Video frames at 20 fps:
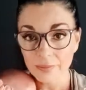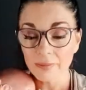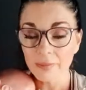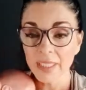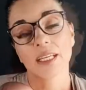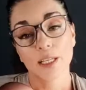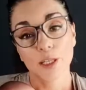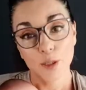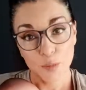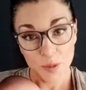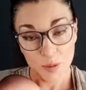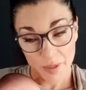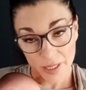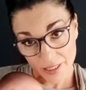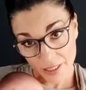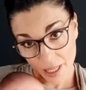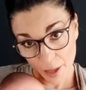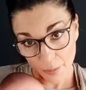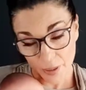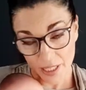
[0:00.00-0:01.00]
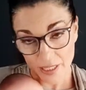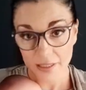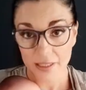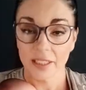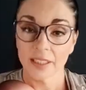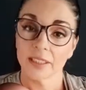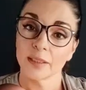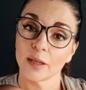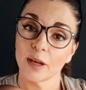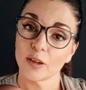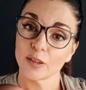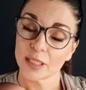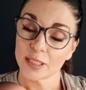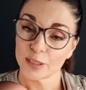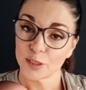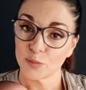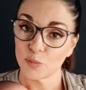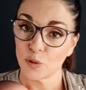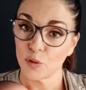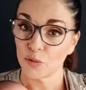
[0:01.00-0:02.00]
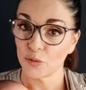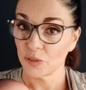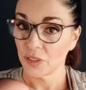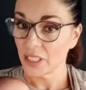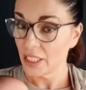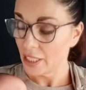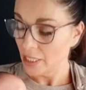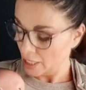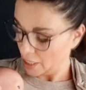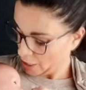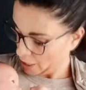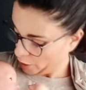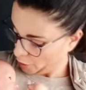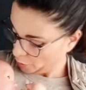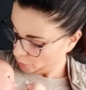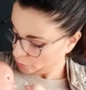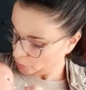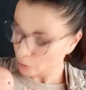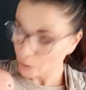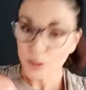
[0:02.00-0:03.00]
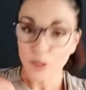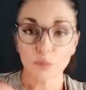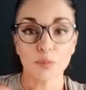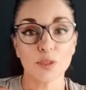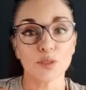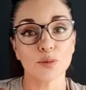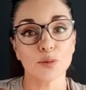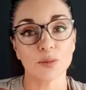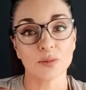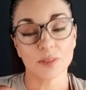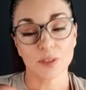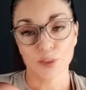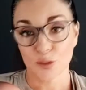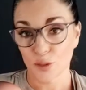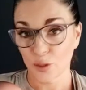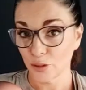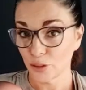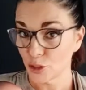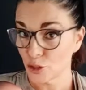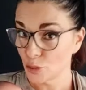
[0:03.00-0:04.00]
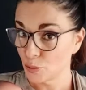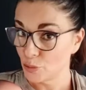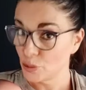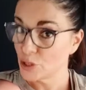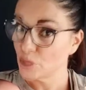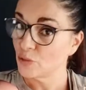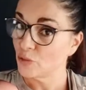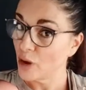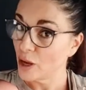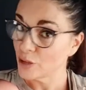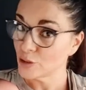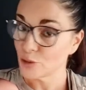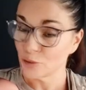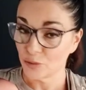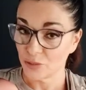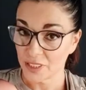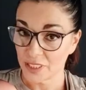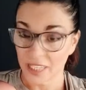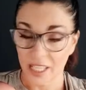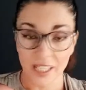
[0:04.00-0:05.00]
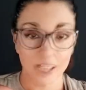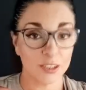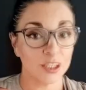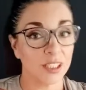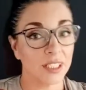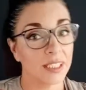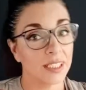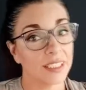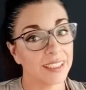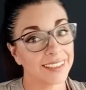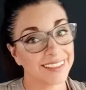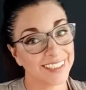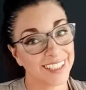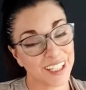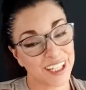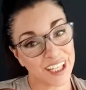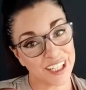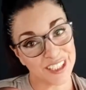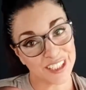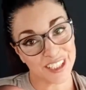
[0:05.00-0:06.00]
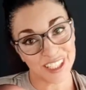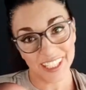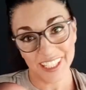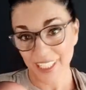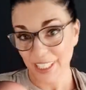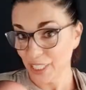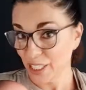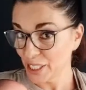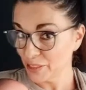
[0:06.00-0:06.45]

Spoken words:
Baby will be placed at kissing height, meaning that his face is visible and his airways are clear at all